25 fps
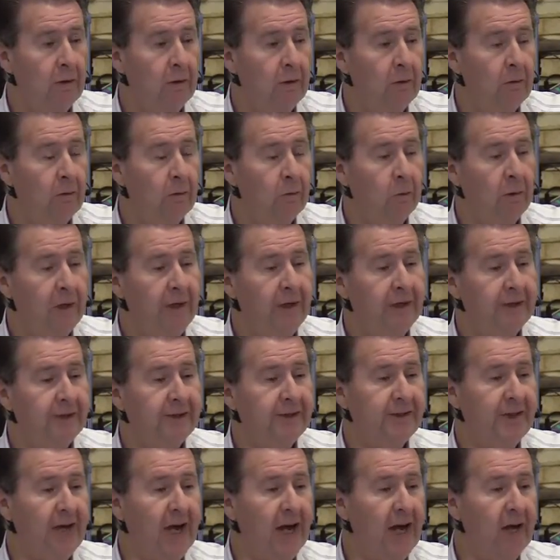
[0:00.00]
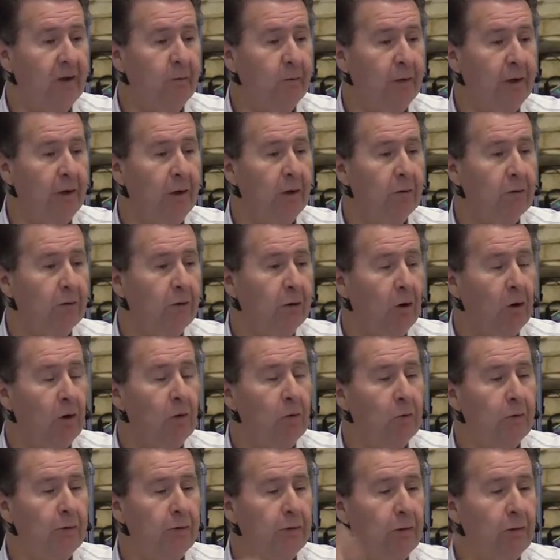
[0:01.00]
We decide we don't go
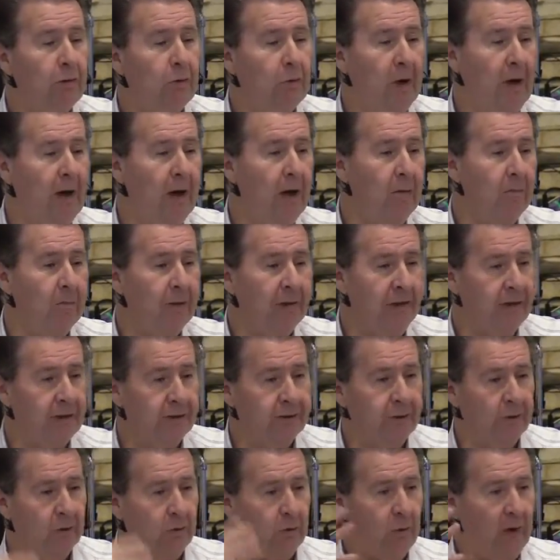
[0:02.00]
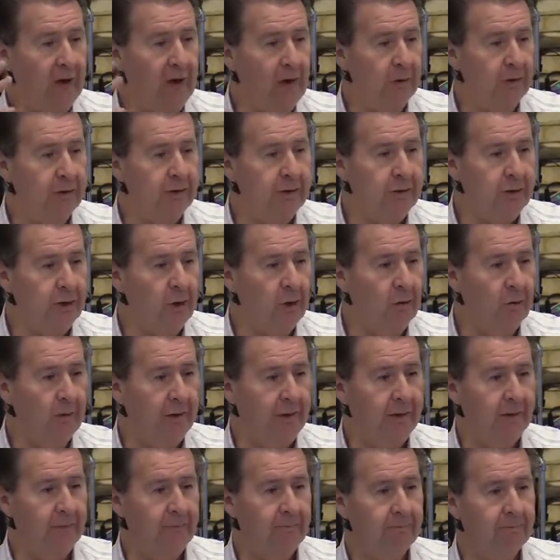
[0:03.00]
with the crowd because the crowd is
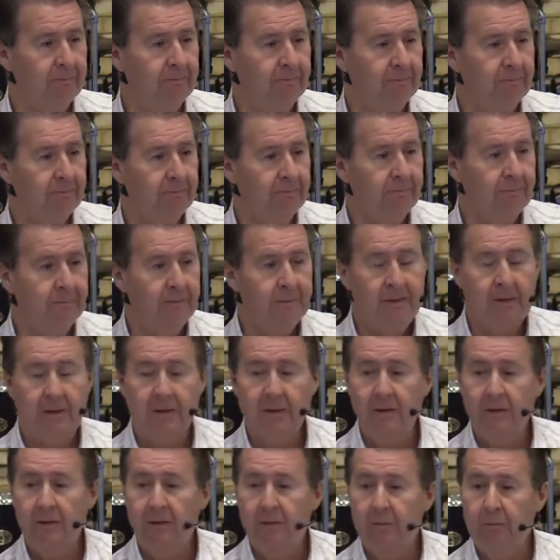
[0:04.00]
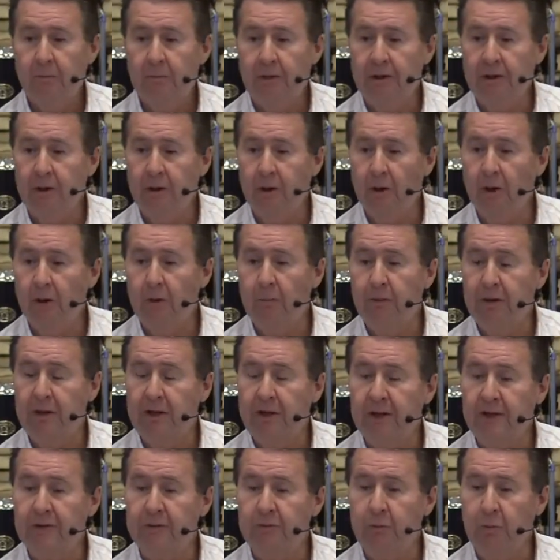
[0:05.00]
going. We go
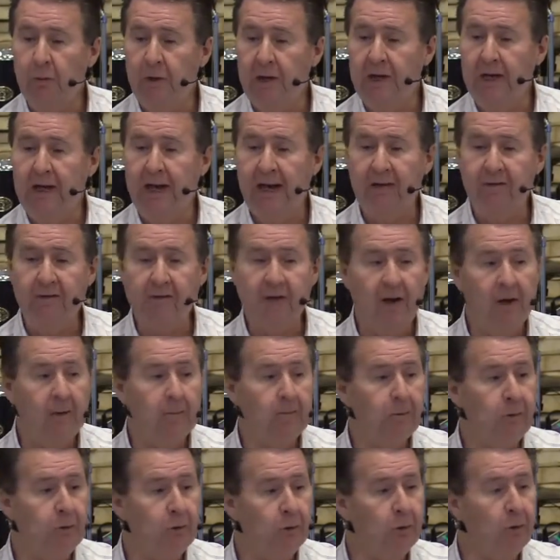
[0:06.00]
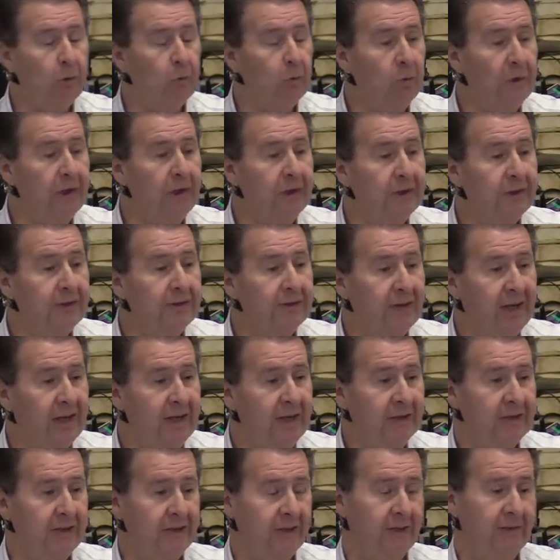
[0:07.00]
because we have come to the
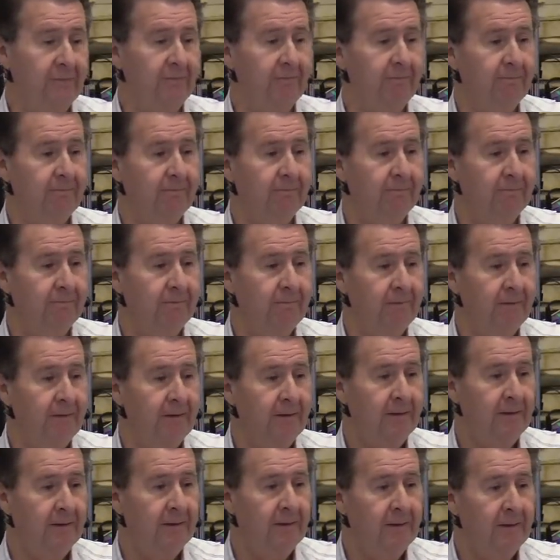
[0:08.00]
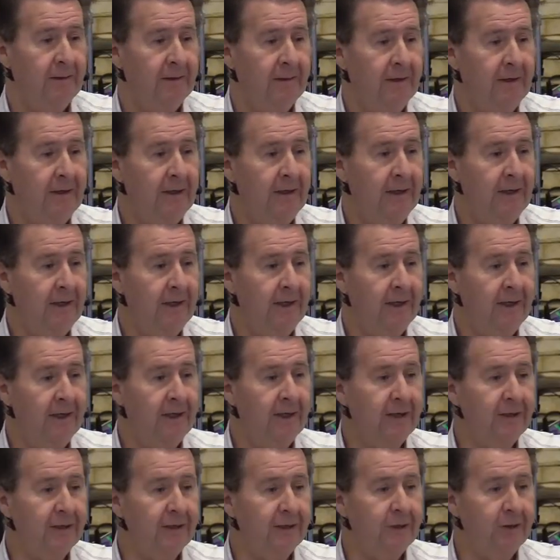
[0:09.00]
realization he
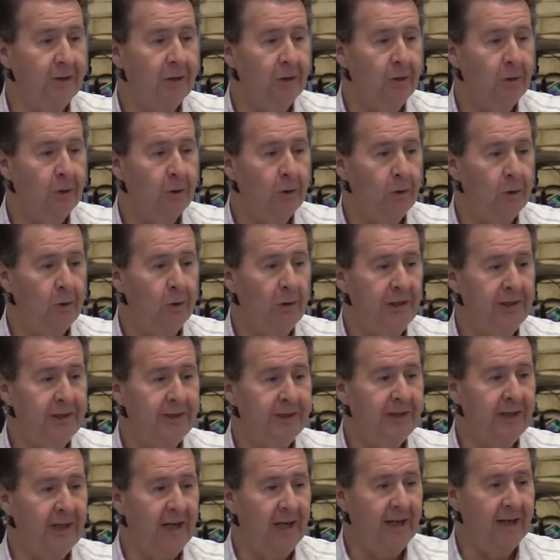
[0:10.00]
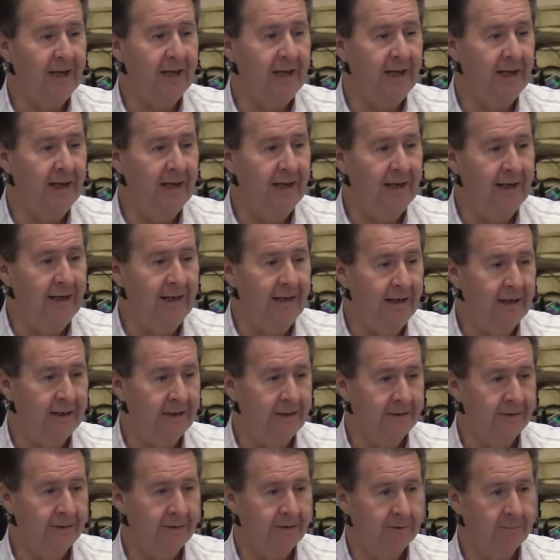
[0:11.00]
is who he said he
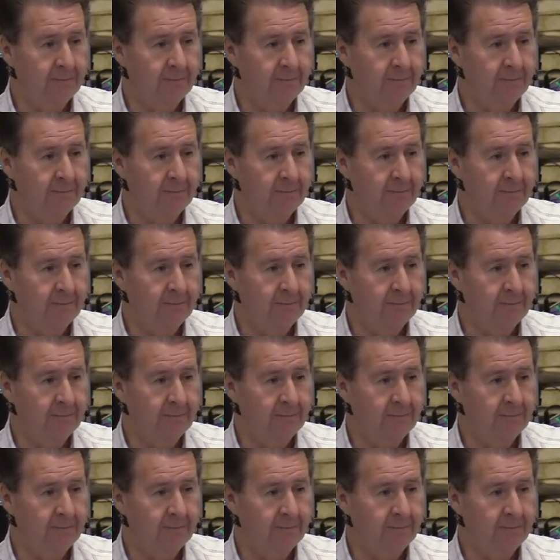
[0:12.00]
is.